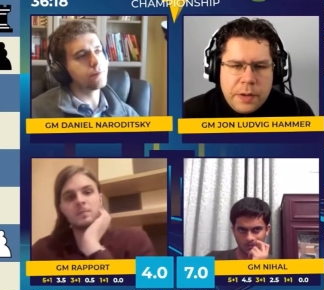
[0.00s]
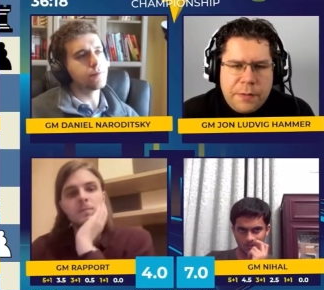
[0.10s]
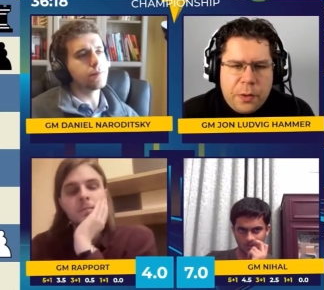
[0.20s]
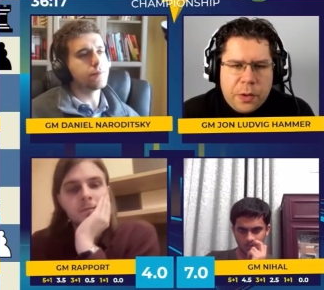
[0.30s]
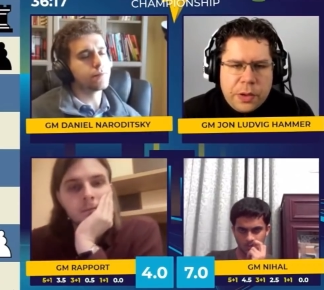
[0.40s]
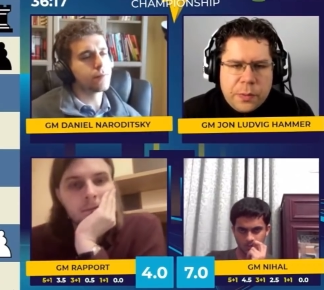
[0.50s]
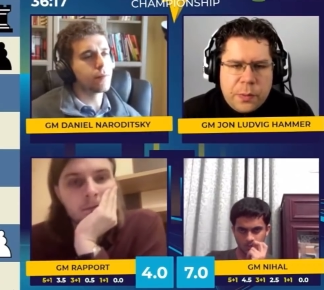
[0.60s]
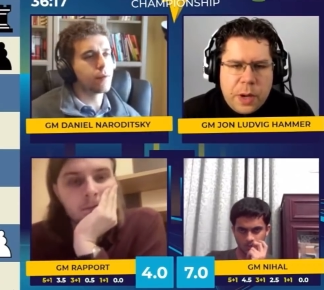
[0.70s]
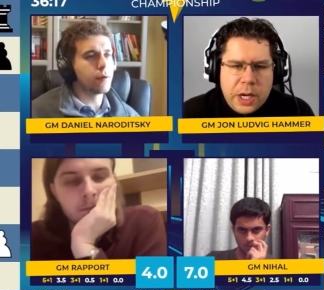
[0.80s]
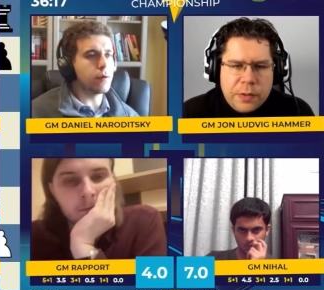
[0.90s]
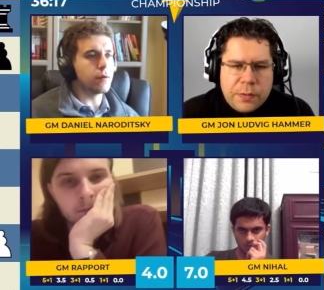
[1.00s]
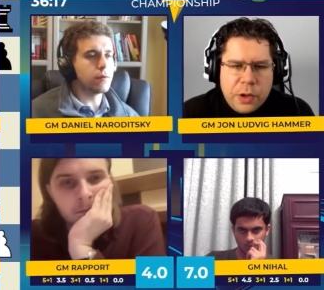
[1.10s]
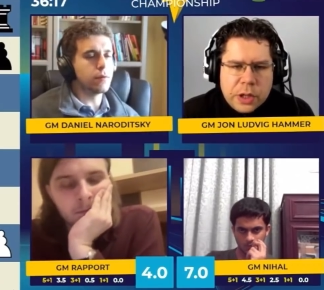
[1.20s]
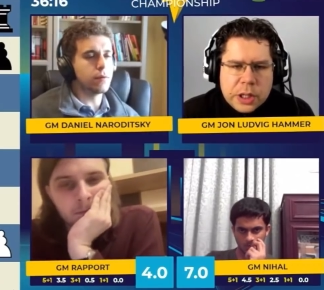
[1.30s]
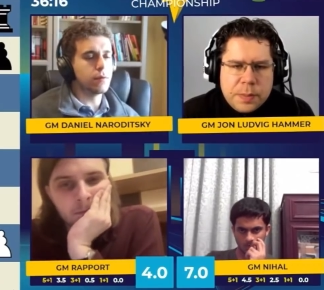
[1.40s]
Speaker 1: for the white
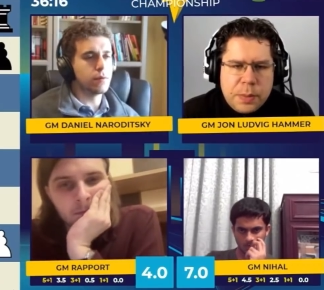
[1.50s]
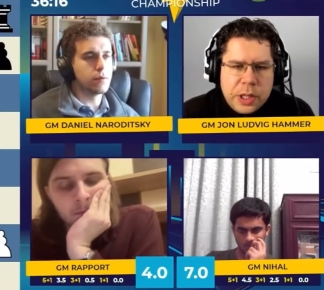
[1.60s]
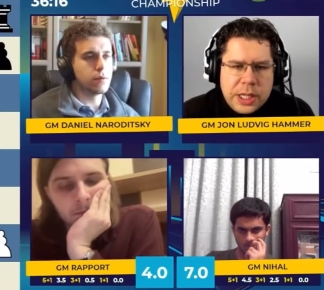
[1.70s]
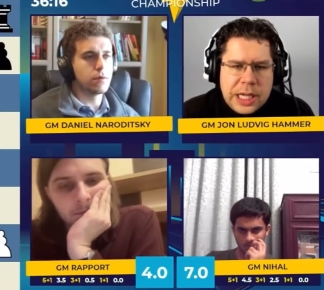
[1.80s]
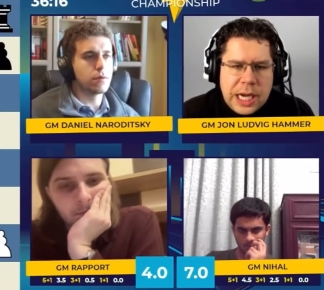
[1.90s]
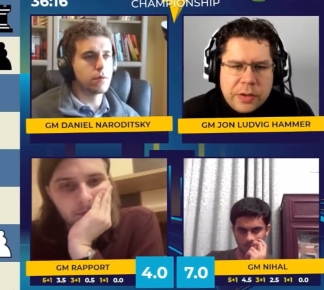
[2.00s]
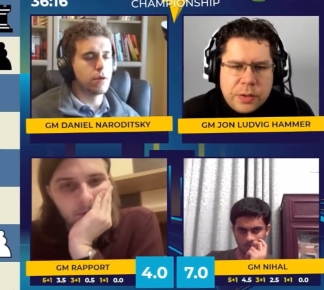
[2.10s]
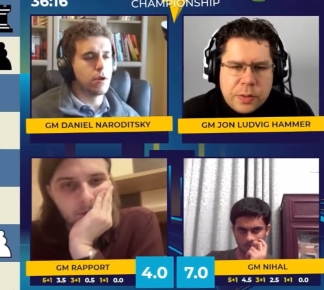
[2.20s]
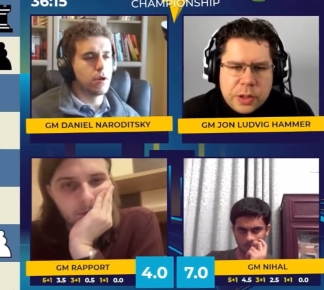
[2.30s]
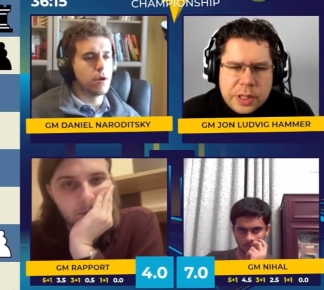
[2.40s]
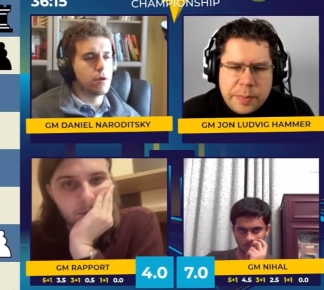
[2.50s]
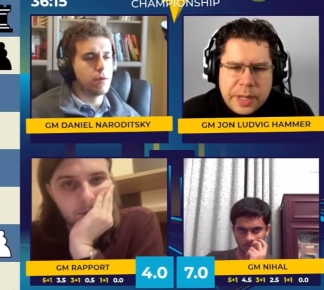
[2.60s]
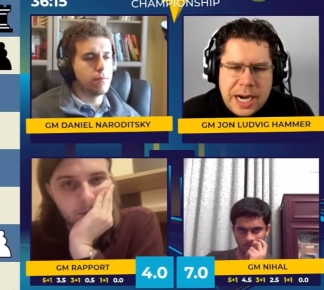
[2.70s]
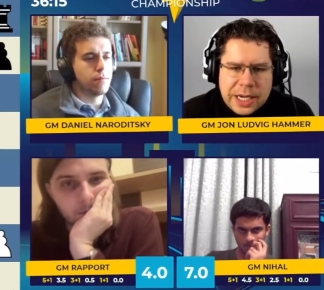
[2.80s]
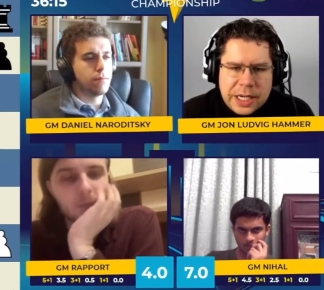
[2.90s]
rooks pointing down towards the
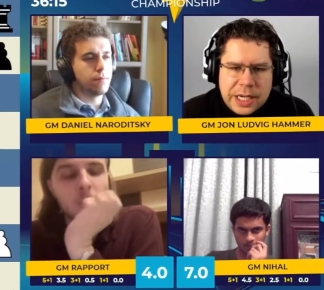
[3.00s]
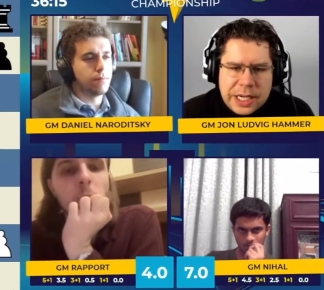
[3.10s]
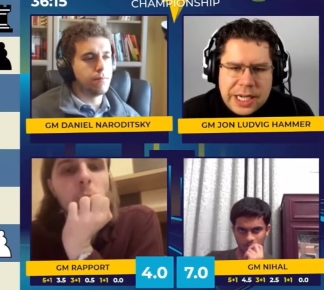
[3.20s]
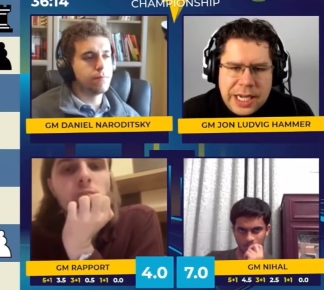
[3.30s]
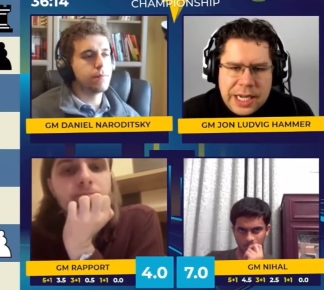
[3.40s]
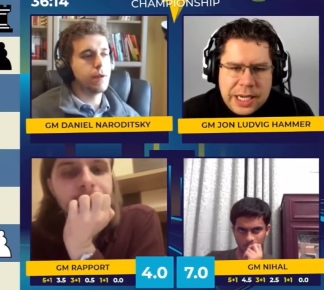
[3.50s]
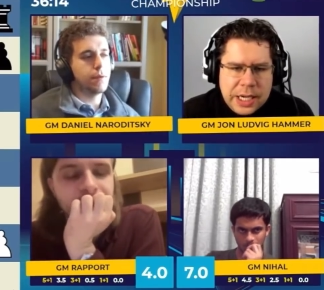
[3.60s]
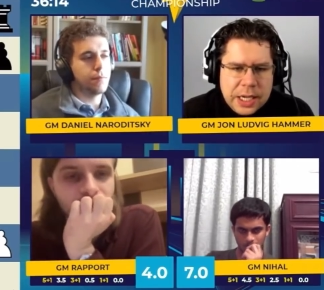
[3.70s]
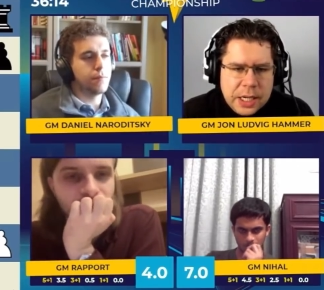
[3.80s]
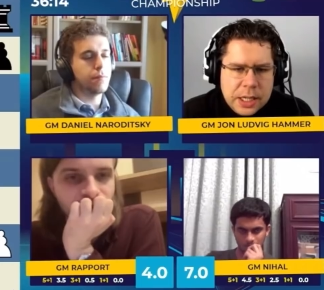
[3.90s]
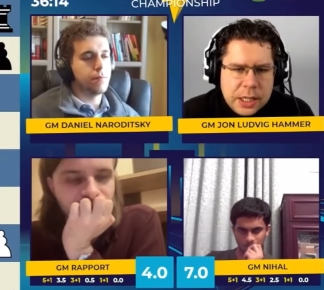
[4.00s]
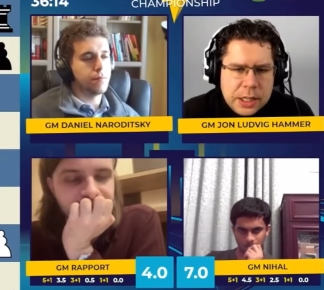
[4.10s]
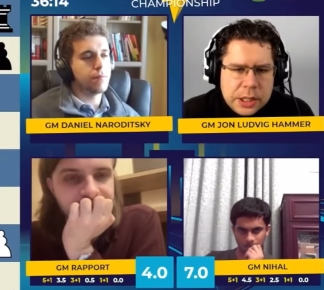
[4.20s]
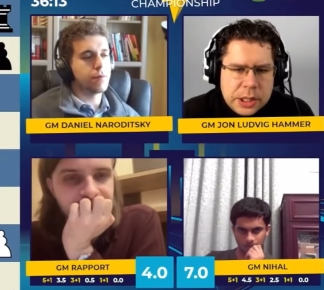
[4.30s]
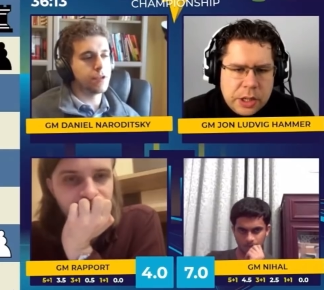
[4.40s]
black king.
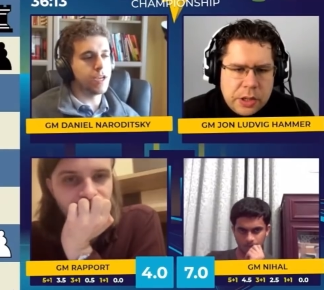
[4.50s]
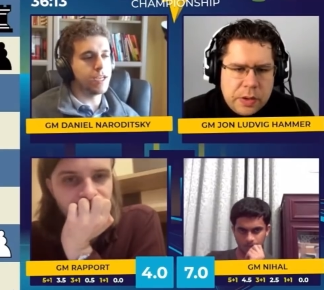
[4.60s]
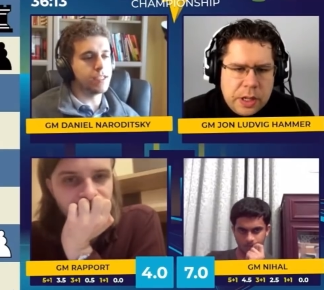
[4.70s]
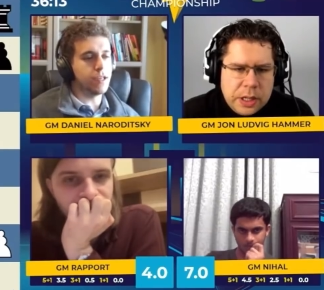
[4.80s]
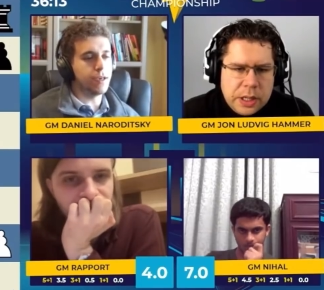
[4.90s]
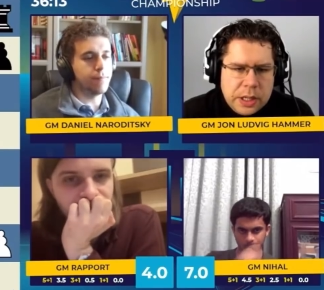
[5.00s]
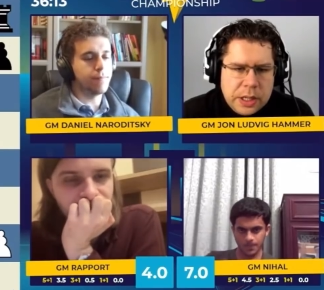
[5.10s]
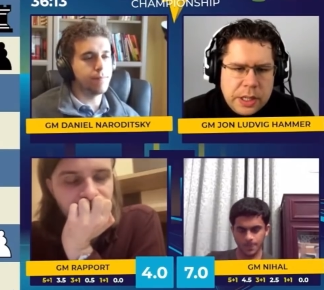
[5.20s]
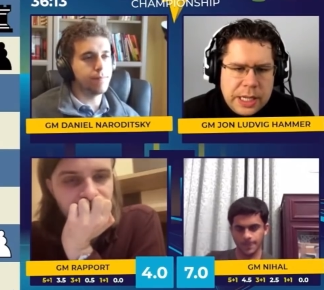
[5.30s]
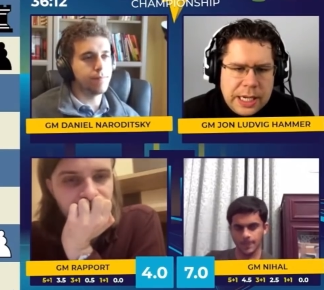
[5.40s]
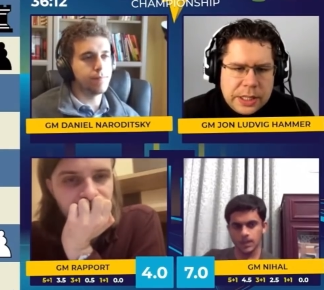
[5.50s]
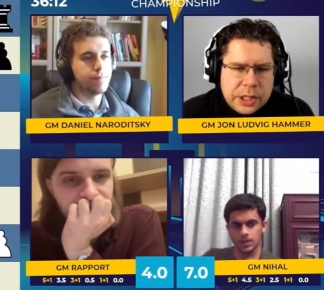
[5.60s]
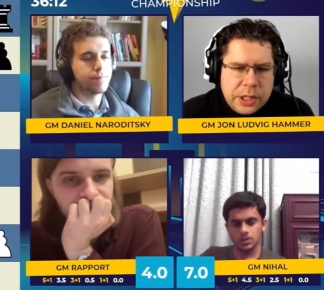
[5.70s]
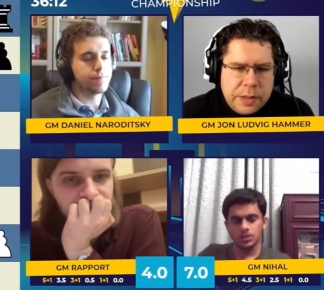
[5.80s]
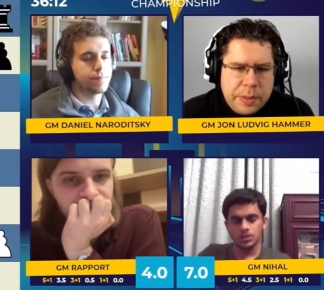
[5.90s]
So uh, that's
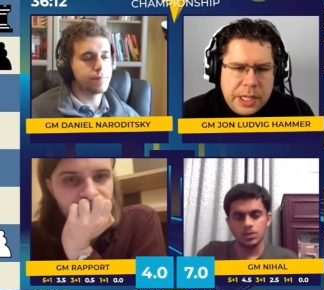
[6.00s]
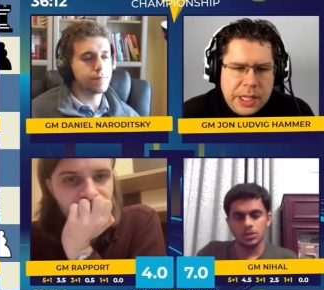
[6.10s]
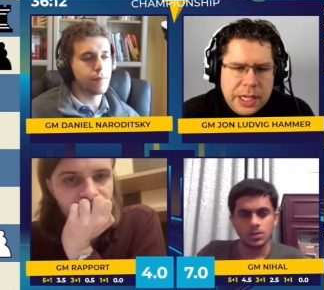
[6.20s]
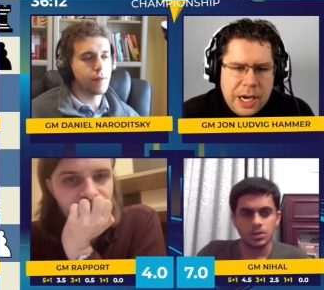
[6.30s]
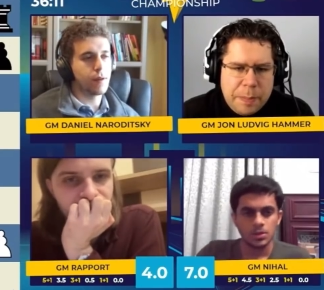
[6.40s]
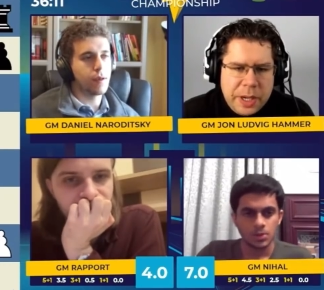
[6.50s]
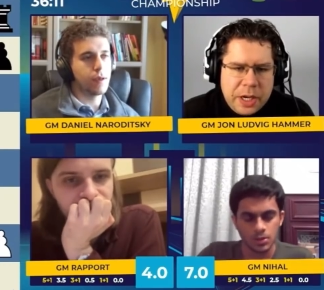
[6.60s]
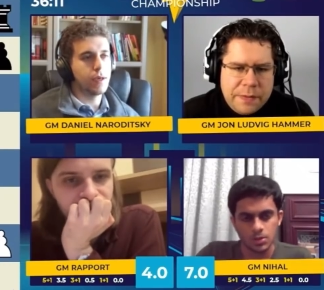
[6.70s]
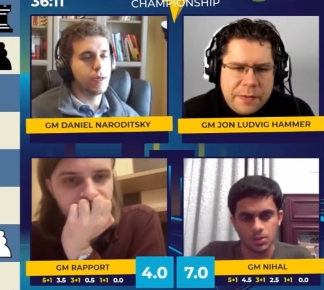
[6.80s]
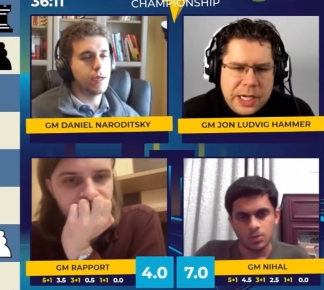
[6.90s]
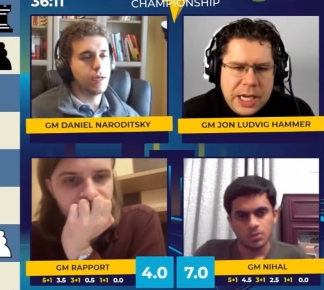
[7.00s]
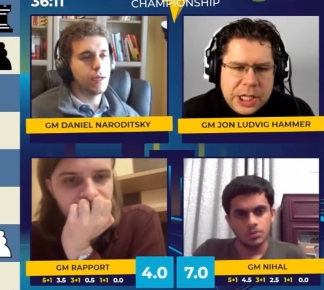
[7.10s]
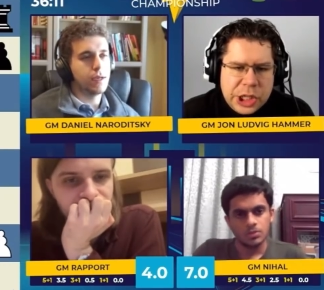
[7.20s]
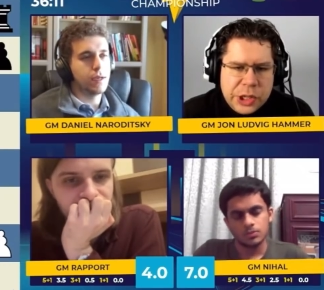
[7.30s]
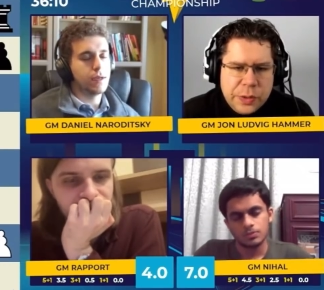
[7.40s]
going to be a bit of an
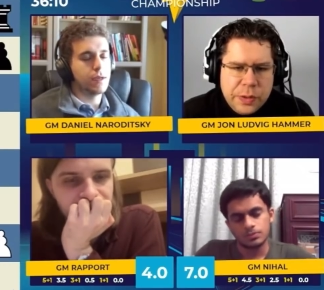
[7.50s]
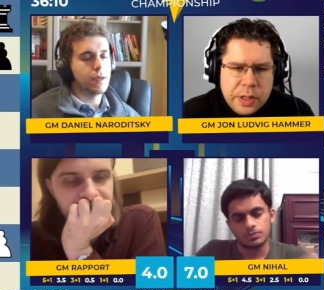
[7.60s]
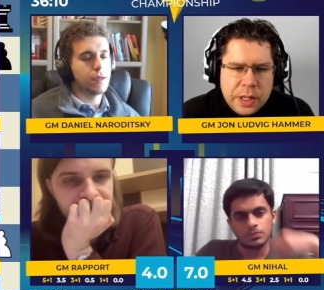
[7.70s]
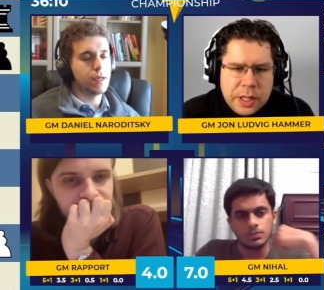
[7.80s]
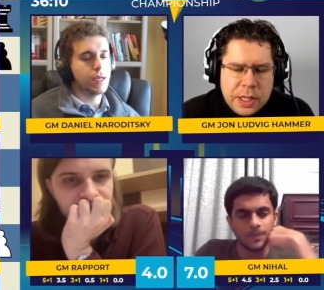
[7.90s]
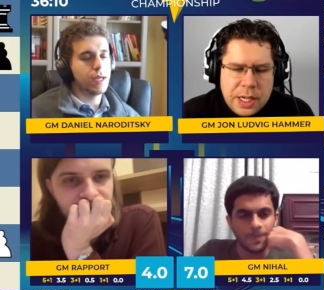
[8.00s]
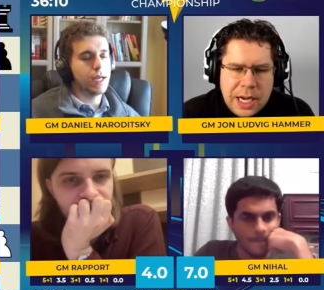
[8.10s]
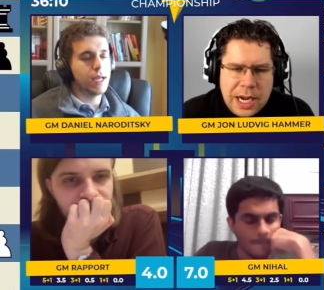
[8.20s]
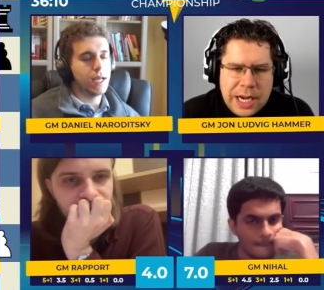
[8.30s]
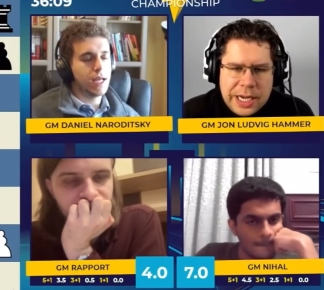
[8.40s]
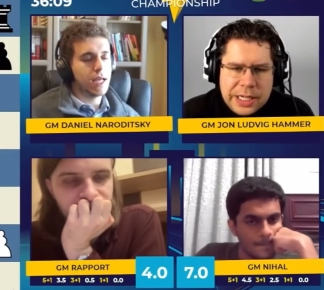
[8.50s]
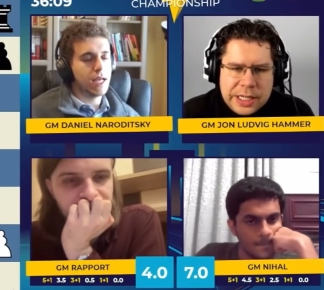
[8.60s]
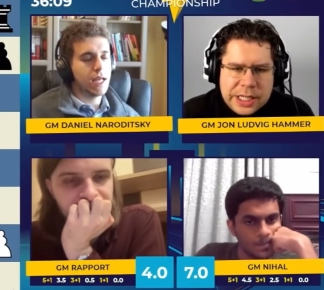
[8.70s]
issue uh, in